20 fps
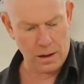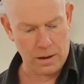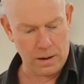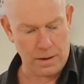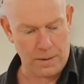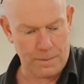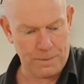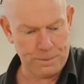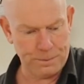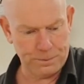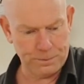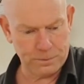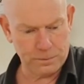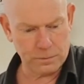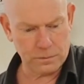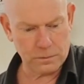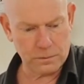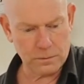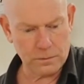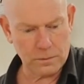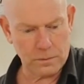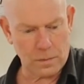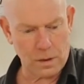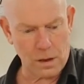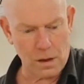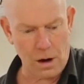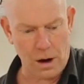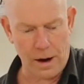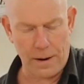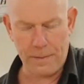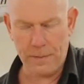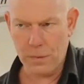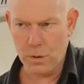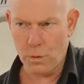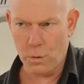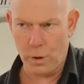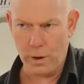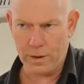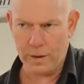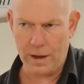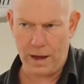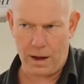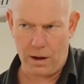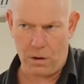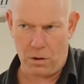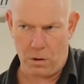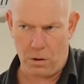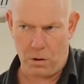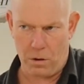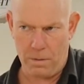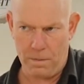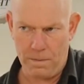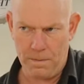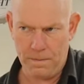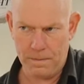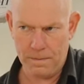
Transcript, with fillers: All right, with that hole